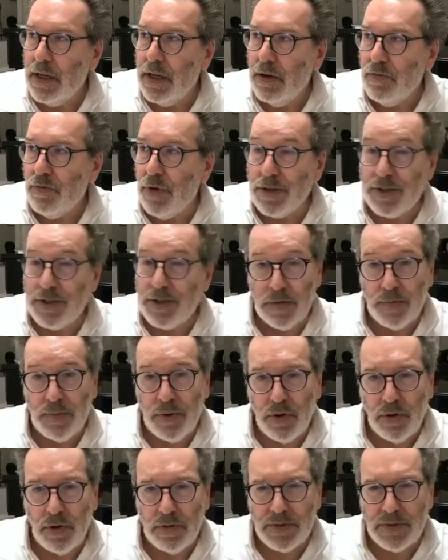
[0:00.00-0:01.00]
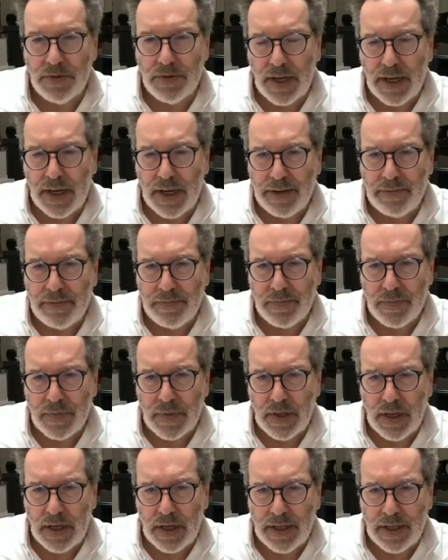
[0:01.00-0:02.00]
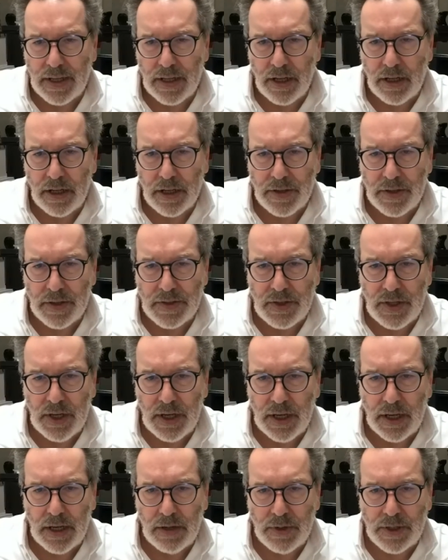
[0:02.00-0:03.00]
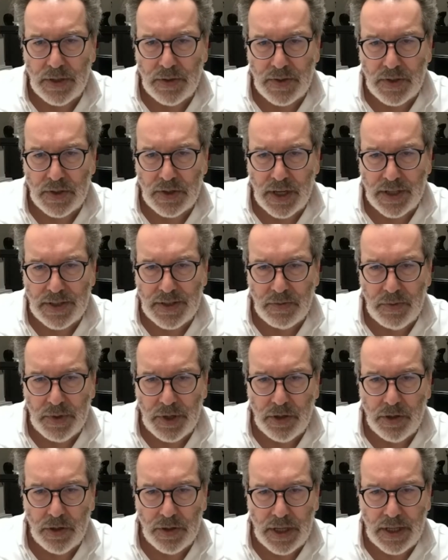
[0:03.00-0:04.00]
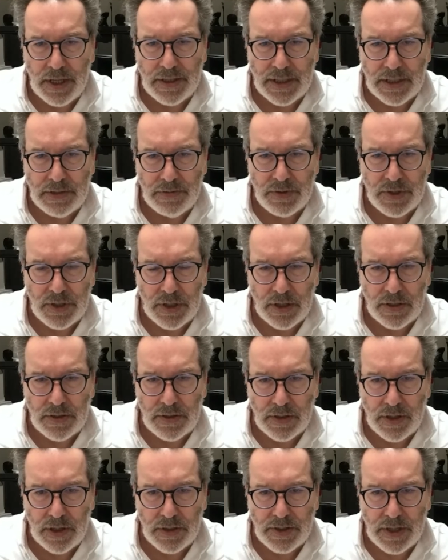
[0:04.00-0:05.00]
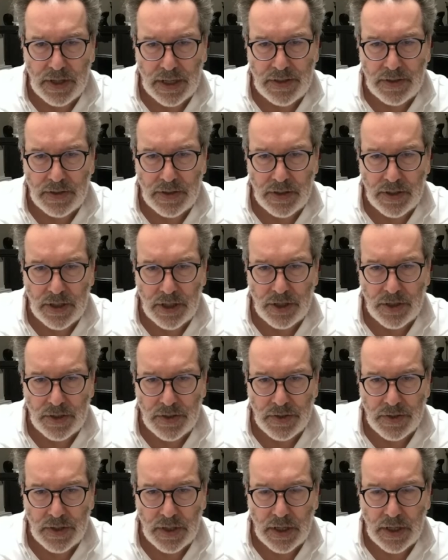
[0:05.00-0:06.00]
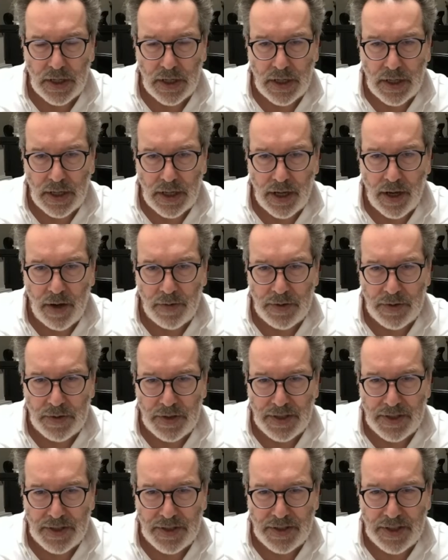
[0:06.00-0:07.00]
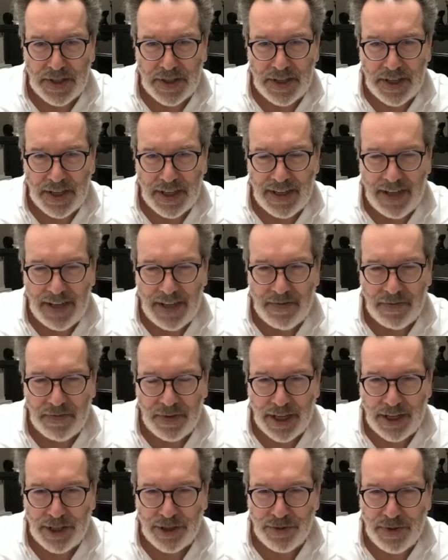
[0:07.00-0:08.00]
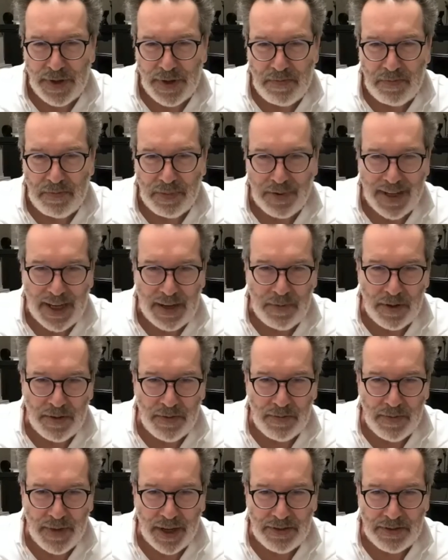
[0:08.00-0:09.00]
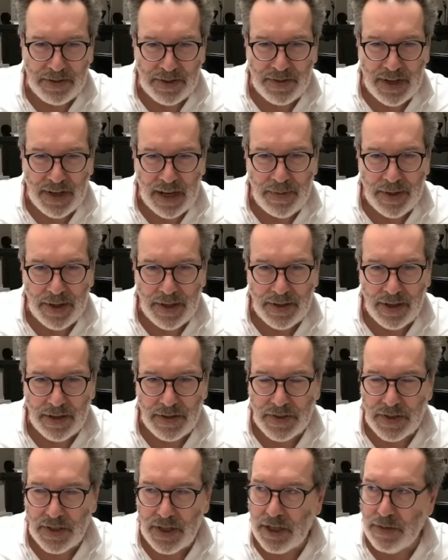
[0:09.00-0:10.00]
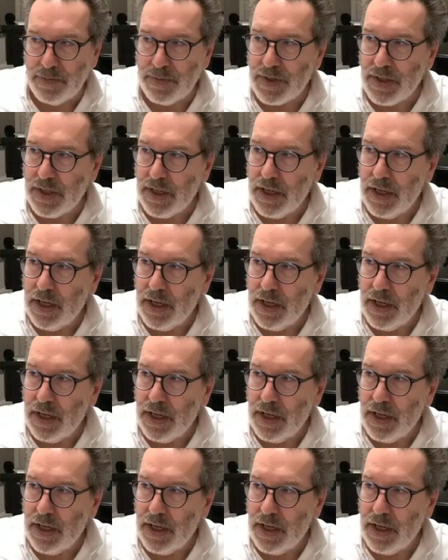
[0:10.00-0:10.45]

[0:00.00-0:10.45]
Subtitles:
wrote a report a little earlier this year, which was suggesting we could easily return to those kinds of conditions after this inflationary blip, if you might describe it in those terms.